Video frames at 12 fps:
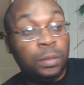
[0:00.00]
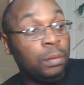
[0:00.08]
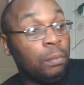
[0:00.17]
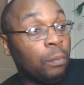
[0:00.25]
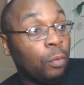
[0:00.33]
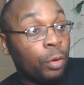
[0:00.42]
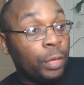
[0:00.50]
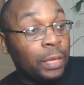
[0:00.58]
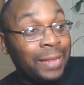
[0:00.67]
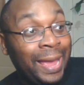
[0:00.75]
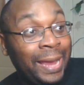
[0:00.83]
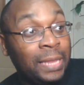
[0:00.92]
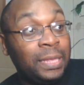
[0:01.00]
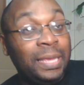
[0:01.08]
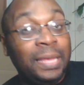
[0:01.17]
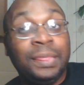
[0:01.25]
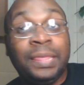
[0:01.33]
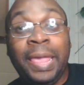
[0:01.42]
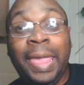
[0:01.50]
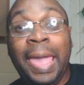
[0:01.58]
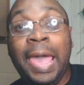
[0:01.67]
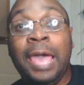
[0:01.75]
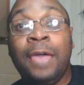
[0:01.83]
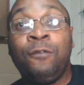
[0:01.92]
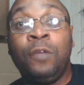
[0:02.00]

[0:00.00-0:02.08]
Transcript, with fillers: More than likely, they have